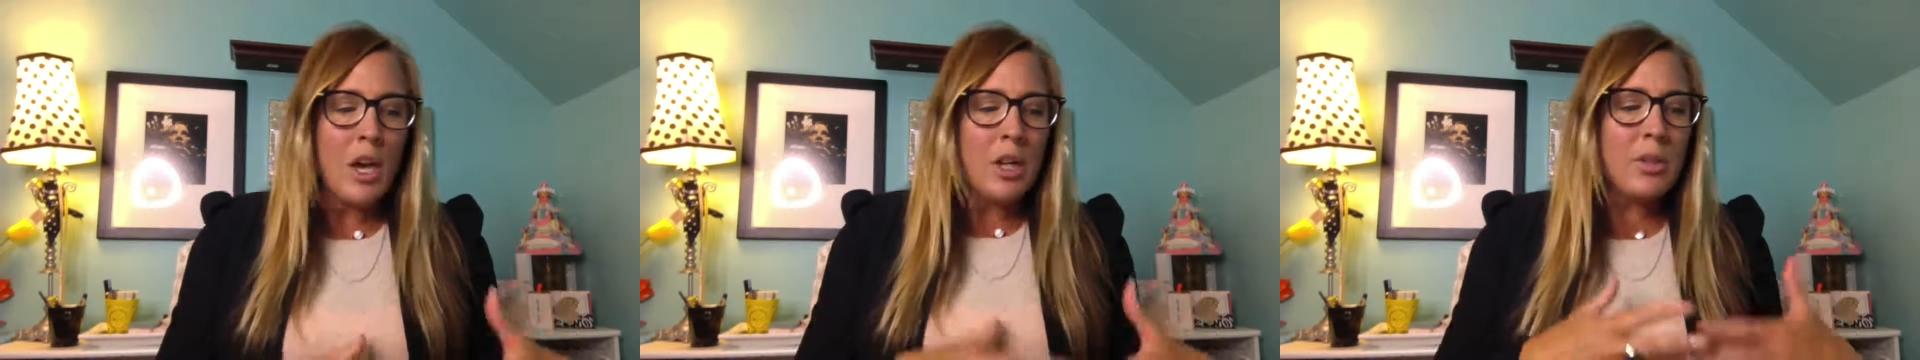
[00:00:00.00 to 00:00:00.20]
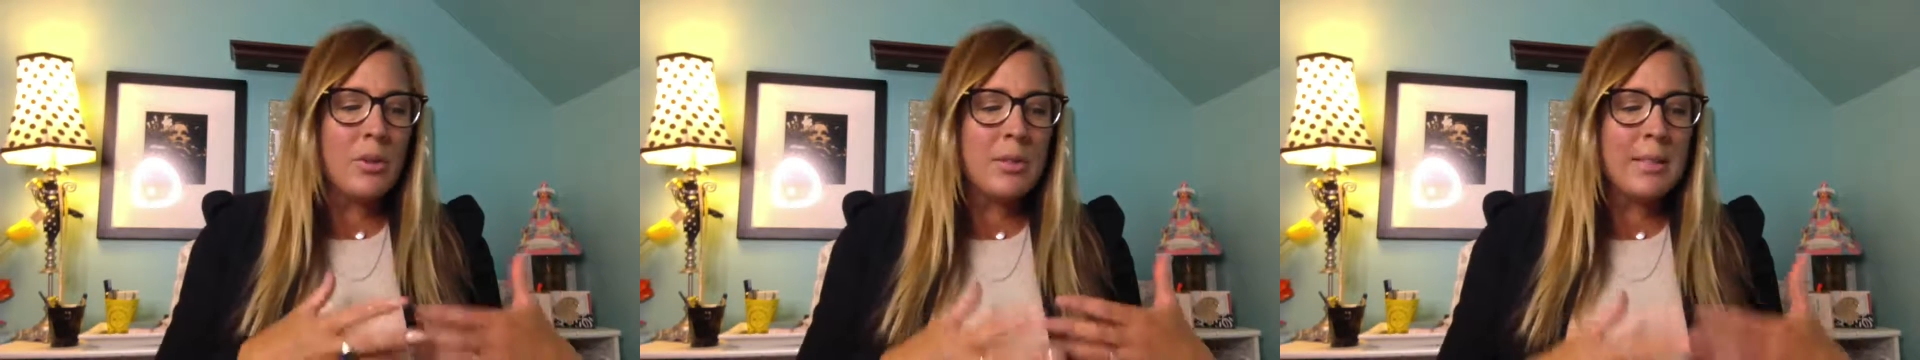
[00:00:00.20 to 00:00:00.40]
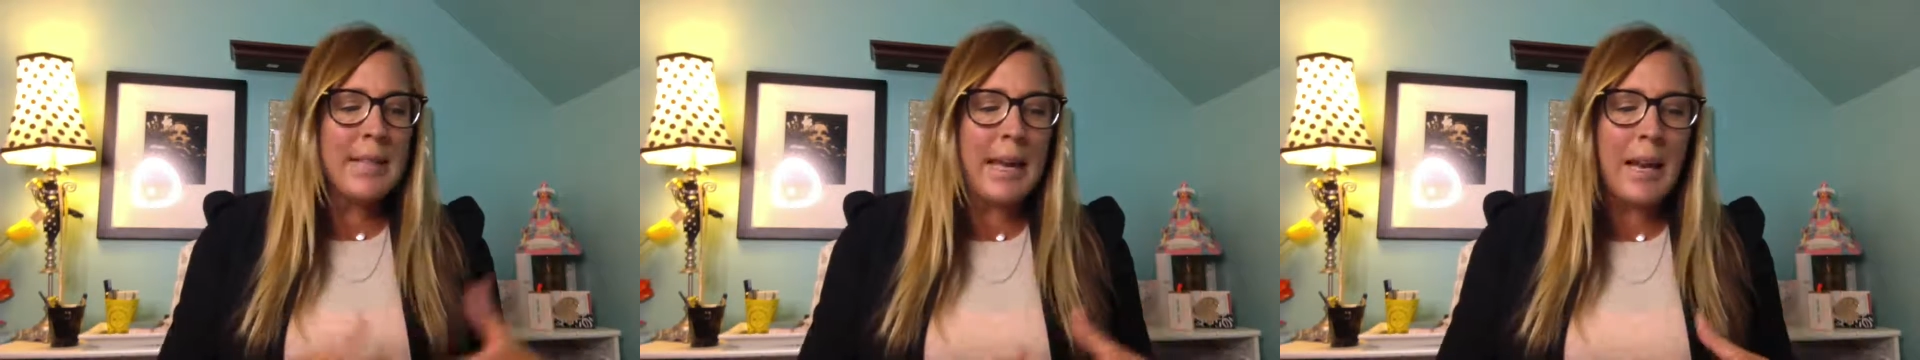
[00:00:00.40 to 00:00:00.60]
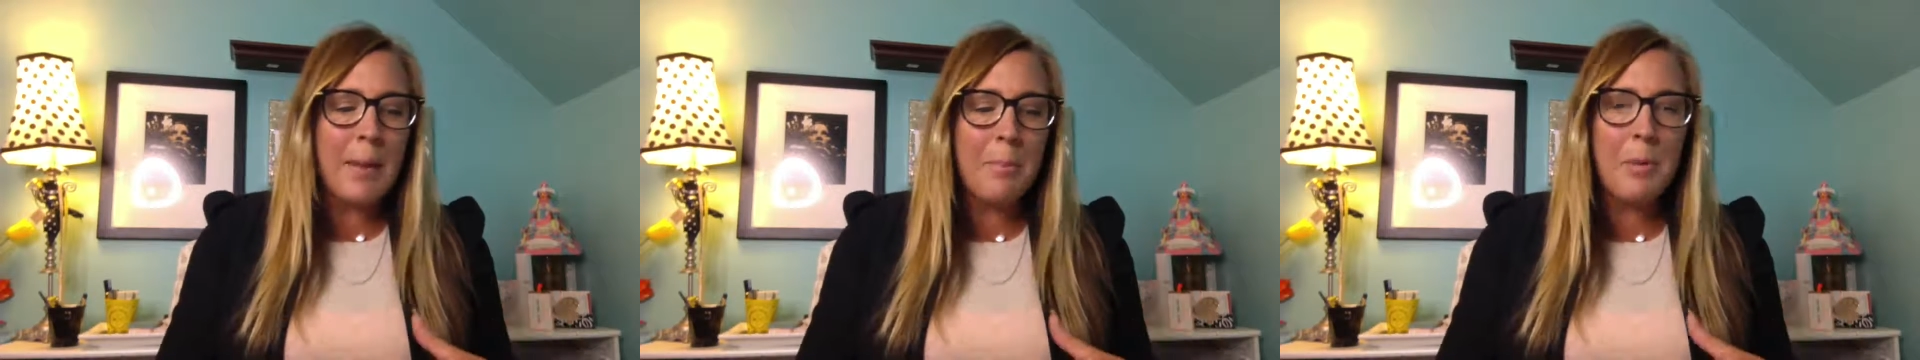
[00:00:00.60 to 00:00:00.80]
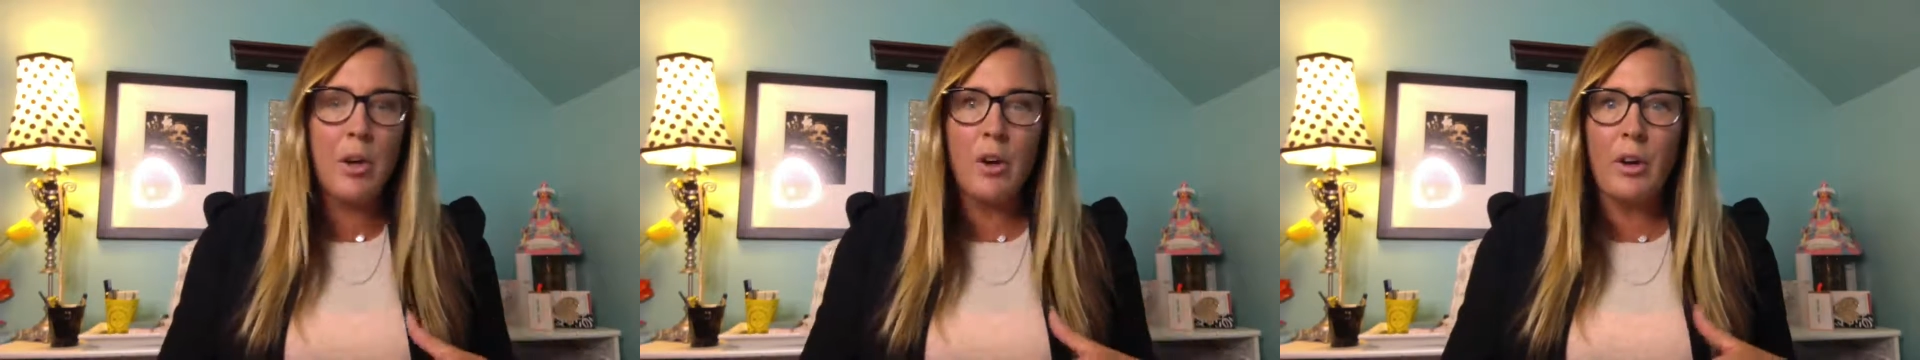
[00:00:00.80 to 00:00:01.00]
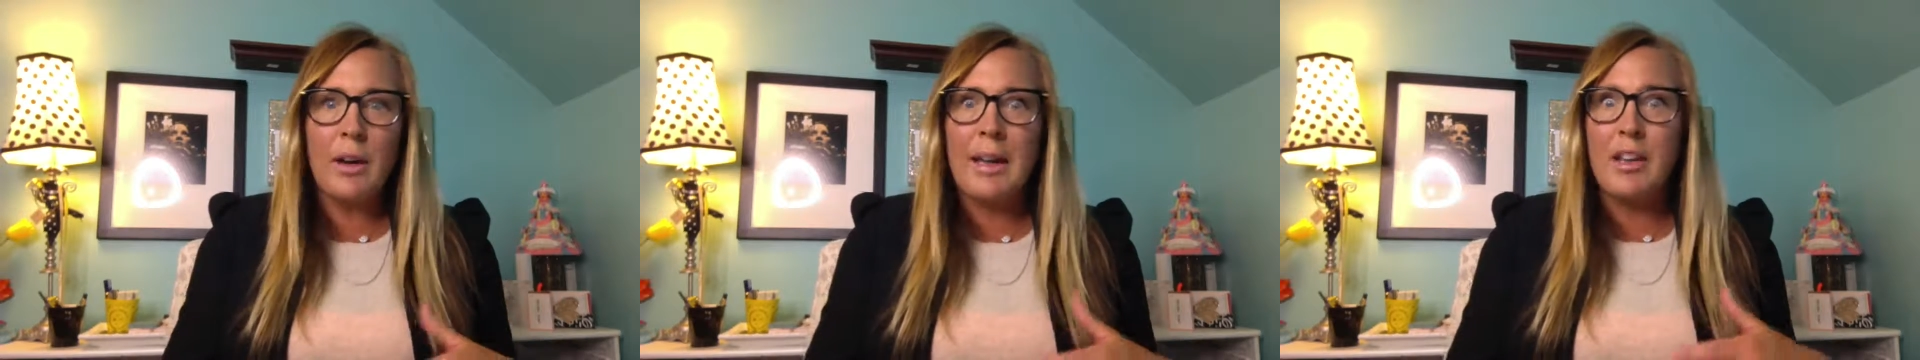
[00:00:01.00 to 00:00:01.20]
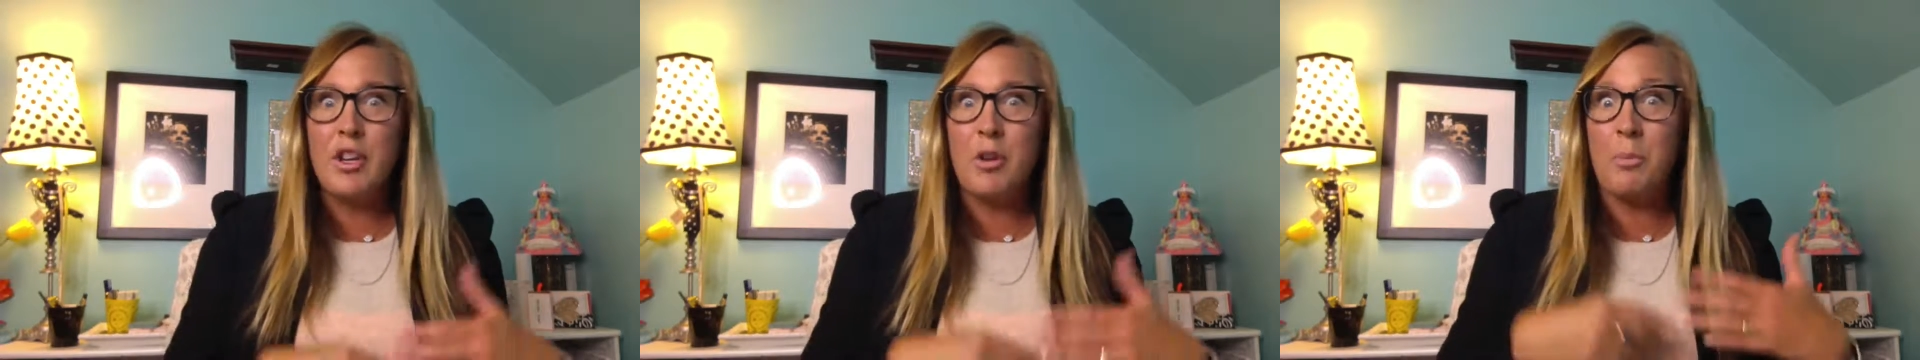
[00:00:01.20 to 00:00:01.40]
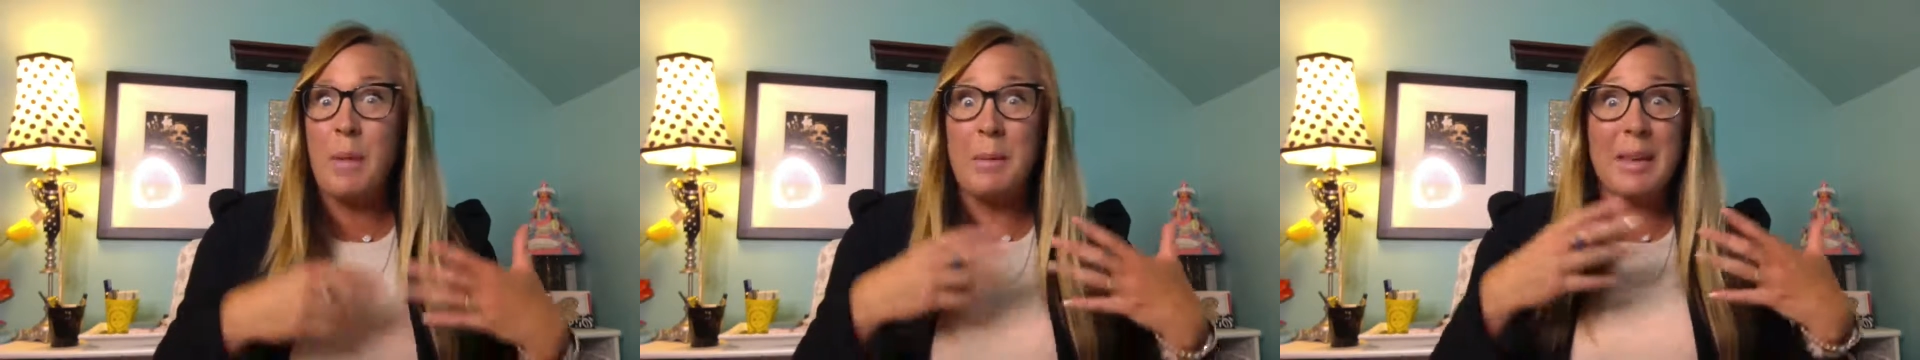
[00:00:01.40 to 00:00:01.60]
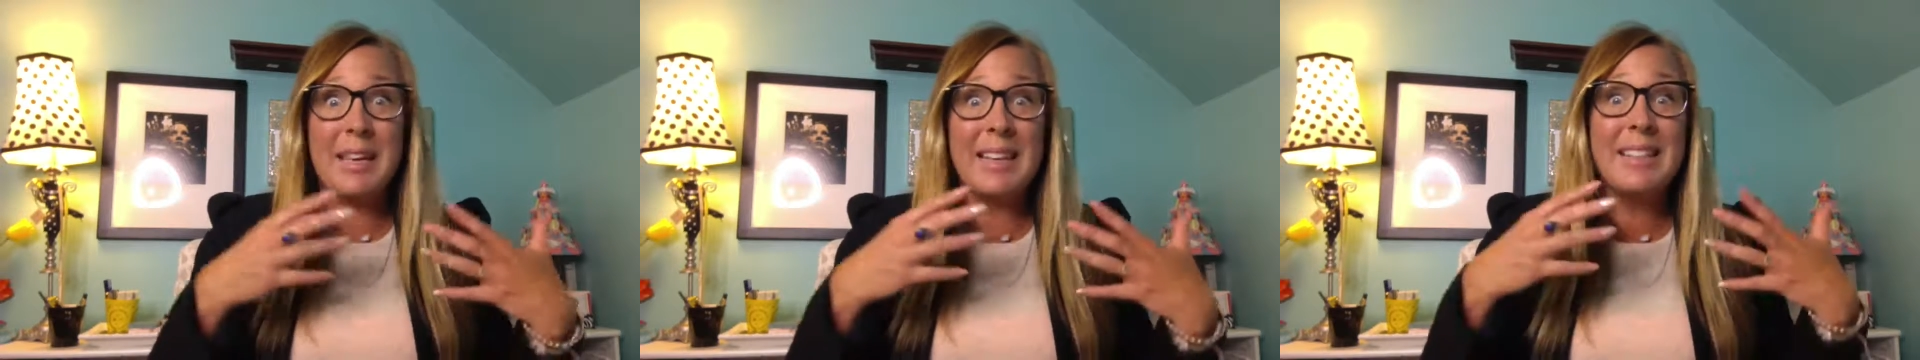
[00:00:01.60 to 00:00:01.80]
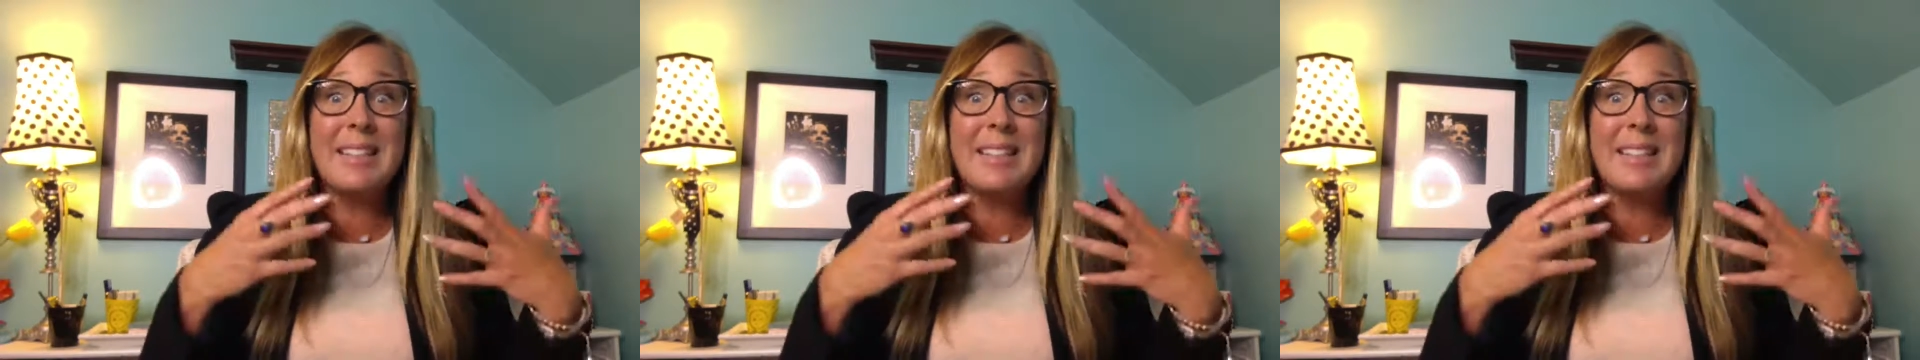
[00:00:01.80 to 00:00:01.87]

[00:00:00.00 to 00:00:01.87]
So set up your, maybe